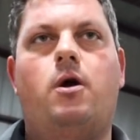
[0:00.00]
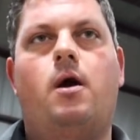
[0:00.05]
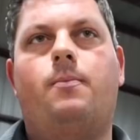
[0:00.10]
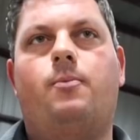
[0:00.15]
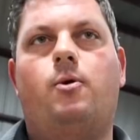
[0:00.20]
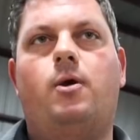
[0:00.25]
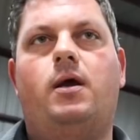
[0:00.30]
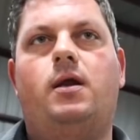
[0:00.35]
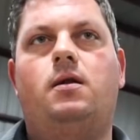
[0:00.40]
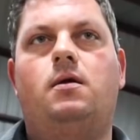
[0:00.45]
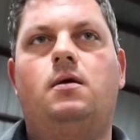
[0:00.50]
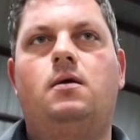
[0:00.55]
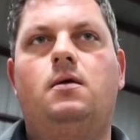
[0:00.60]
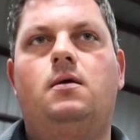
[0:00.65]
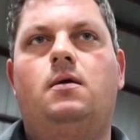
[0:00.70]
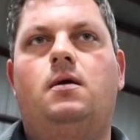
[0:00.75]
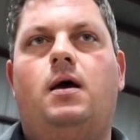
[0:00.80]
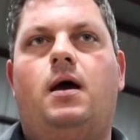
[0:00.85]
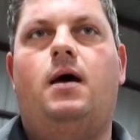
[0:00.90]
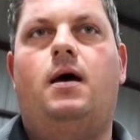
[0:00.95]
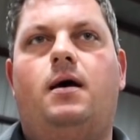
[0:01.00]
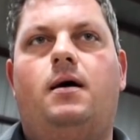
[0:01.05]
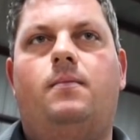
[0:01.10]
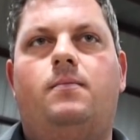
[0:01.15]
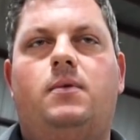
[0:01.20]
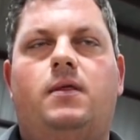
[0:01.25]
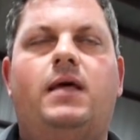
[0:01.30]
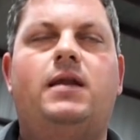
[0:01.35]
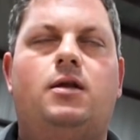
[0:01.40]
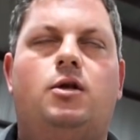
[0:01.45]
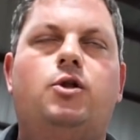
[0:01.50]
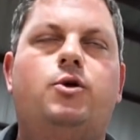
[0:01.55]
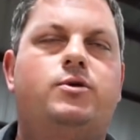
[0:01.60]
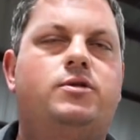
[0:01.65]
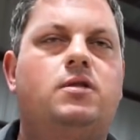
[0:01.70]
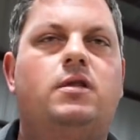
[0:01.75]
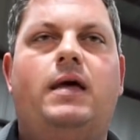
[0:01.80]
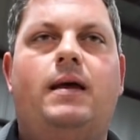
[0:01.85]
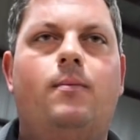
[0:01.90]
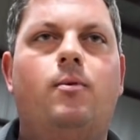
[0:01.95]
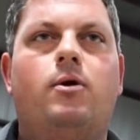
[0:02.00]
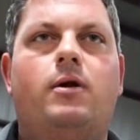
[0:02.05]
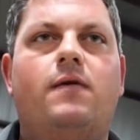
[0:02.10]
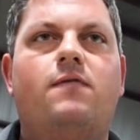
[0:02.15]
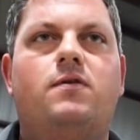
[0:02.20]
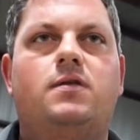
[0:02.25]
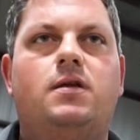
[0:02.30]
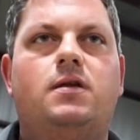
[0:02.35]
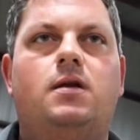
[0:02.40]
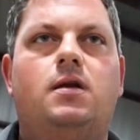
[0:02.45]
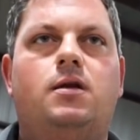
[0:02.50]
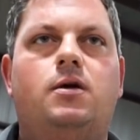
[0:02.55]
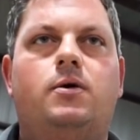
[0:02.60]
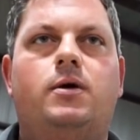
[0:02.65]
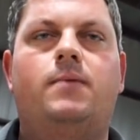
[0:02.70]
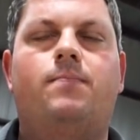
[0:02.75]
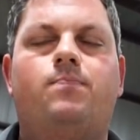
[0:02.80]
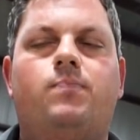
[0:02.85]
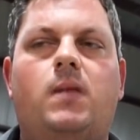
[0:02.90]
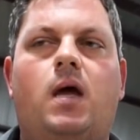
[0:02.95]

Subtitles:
upgrade, and that includes the labor and everything we do it.